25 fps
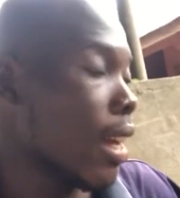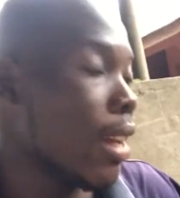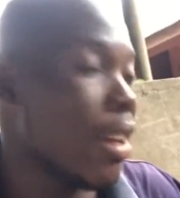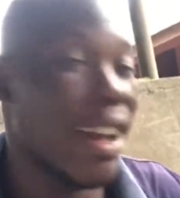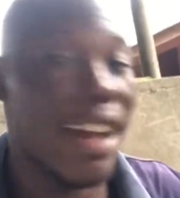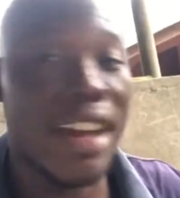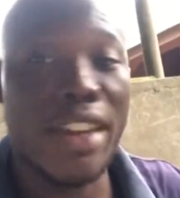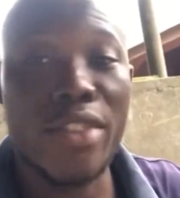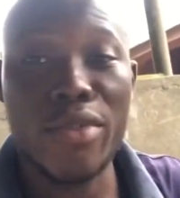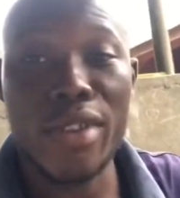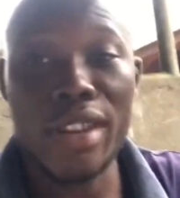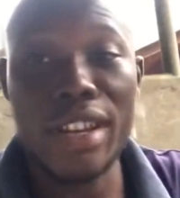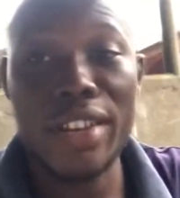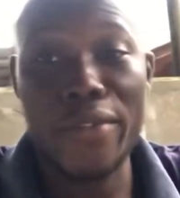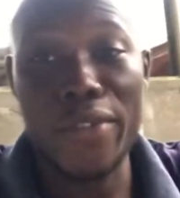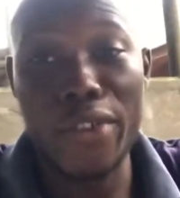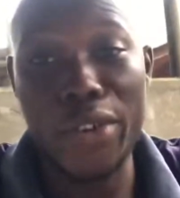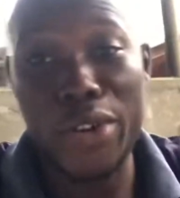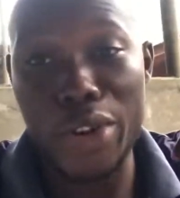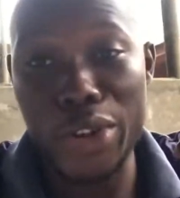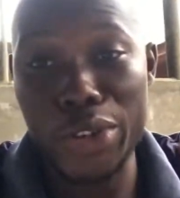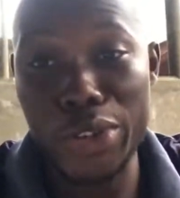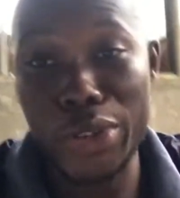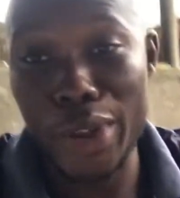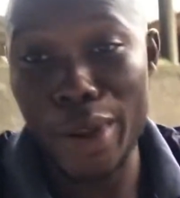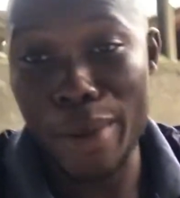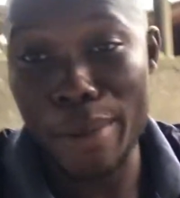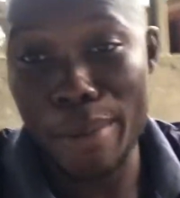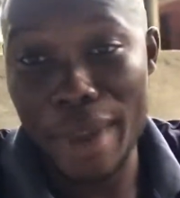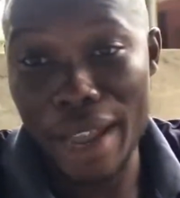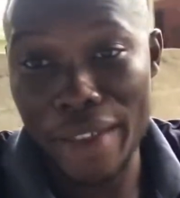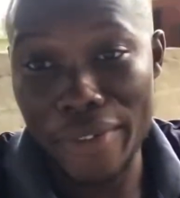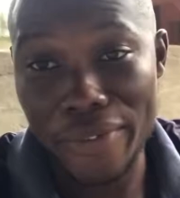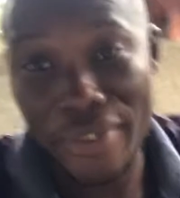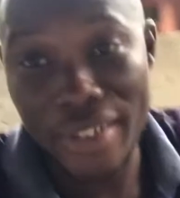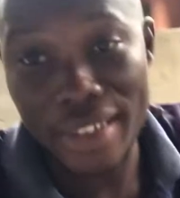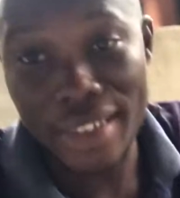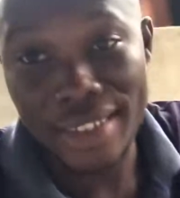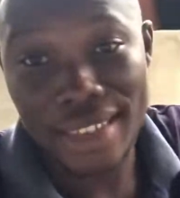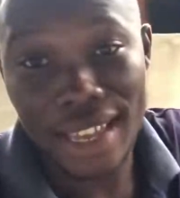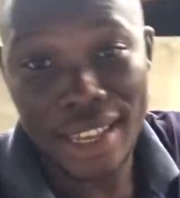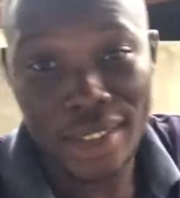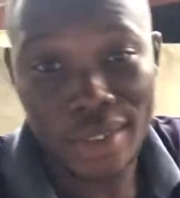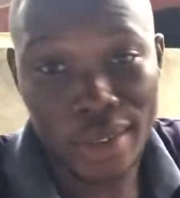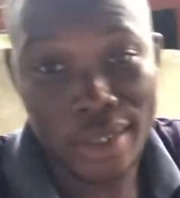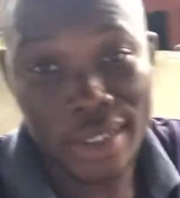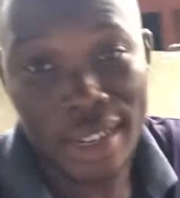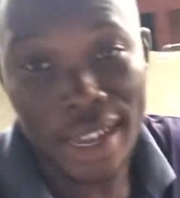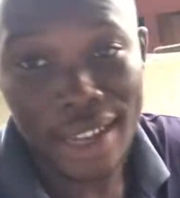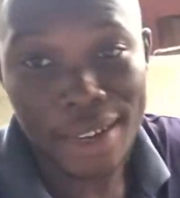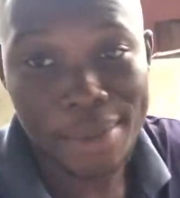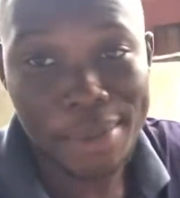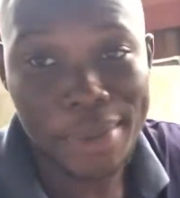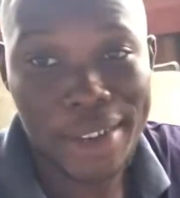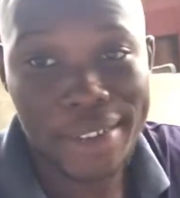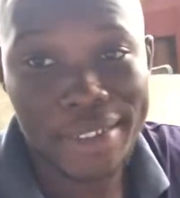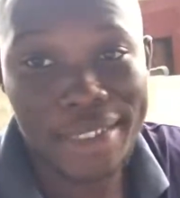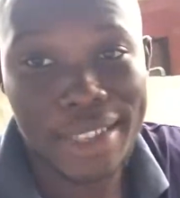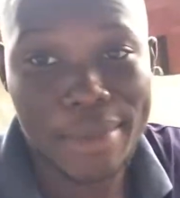I usually focus on my face and not the animals.